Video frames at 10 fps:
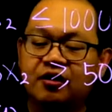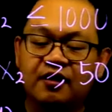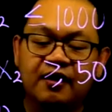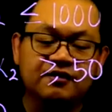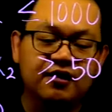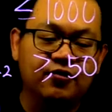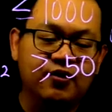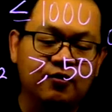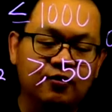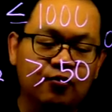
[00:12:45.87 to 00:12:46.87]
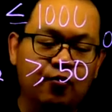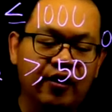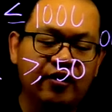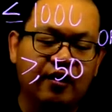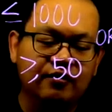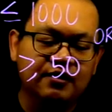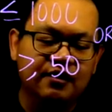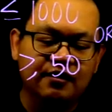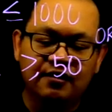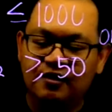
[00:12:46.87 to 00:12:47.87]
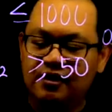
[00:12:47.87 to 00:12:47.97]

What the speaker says: less than or equal to 1000.